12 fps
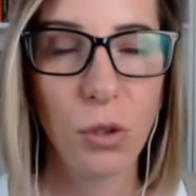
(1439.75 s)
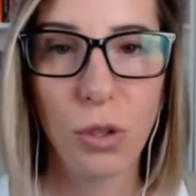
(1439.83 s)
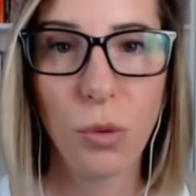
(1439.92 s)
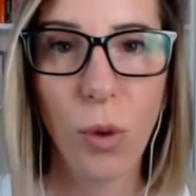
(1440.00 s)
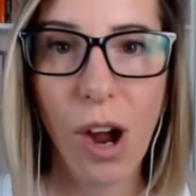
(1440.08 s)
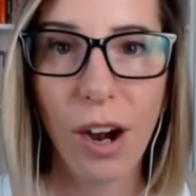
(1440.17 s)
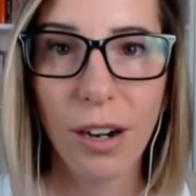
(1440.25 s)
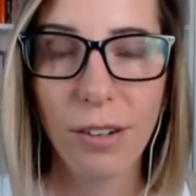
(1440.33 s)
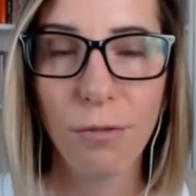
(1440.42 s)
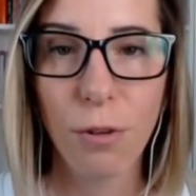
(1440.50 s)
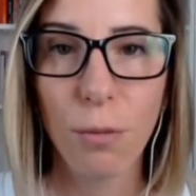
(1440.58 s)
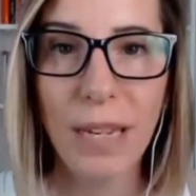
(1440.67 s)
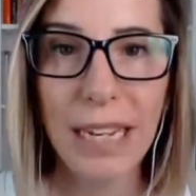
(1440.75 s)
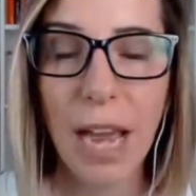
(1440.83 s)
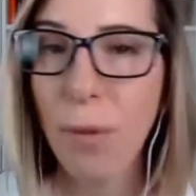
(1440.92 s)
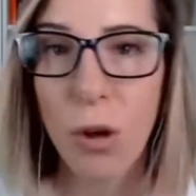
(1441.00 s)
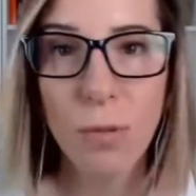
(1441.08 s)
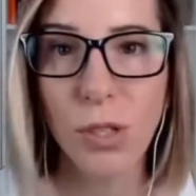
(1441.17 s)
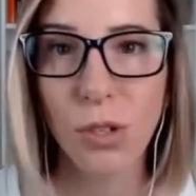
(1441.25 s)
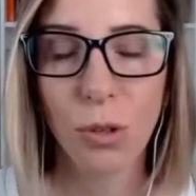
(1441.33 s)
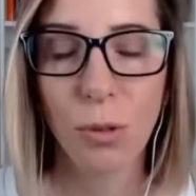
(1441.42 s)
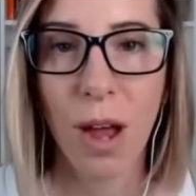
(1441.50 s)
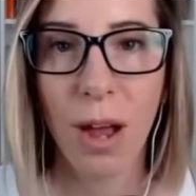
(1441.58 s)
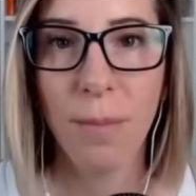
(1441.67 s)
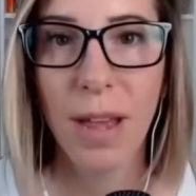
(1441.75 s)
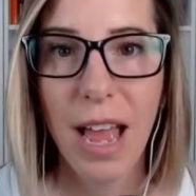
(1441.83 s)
you are. For me, I'm a homeschool mom.